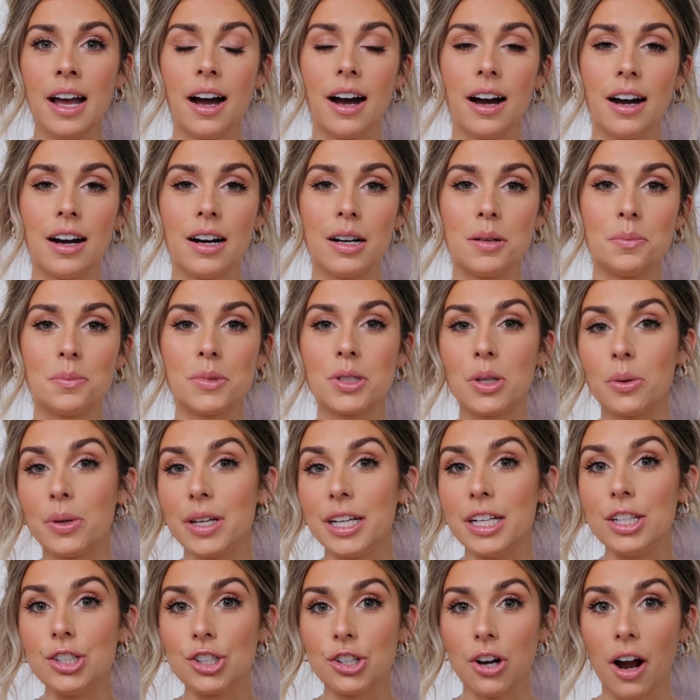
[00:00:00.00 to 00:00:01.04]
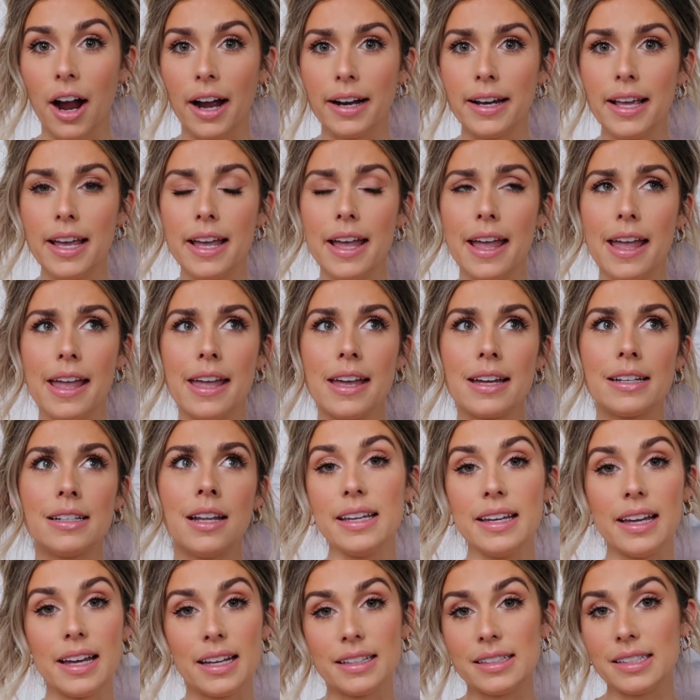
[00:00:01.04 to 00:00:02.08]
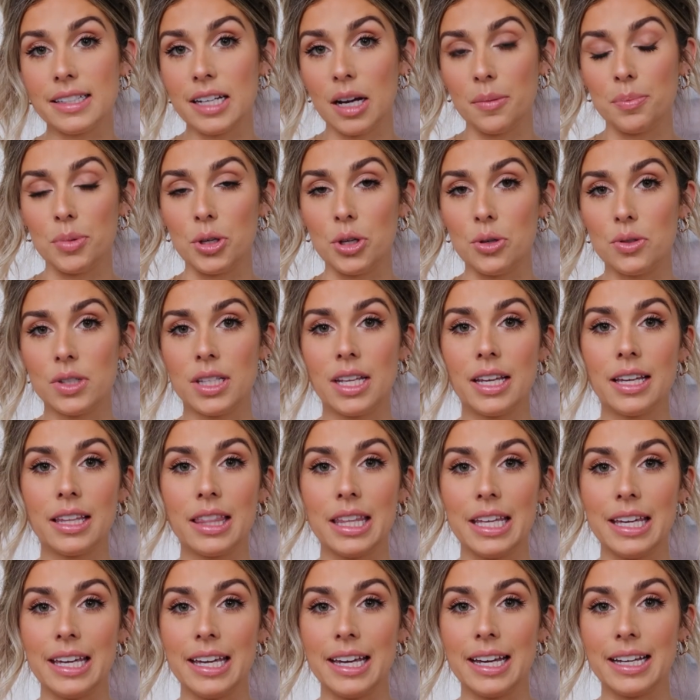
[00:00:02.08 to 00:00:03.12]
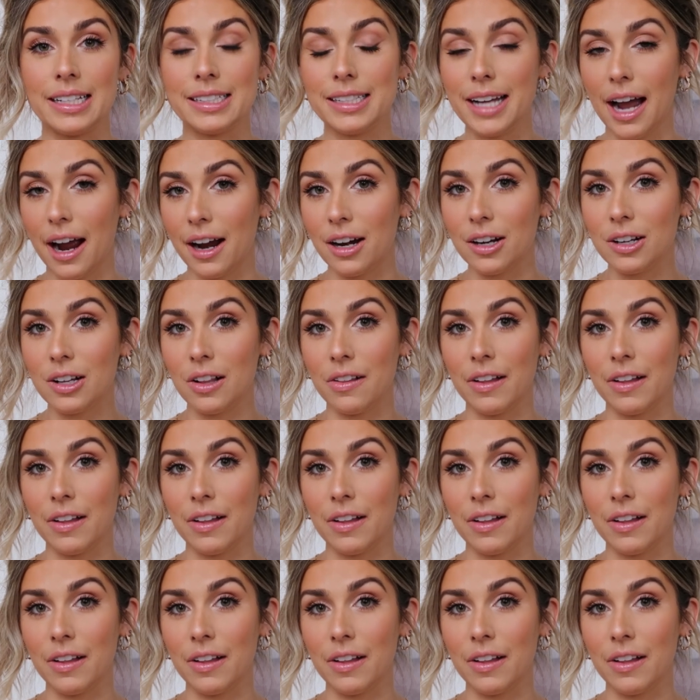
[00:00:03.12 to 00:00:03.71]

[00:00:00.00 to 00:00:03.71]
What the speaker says: So he tried it and he ended up using the entire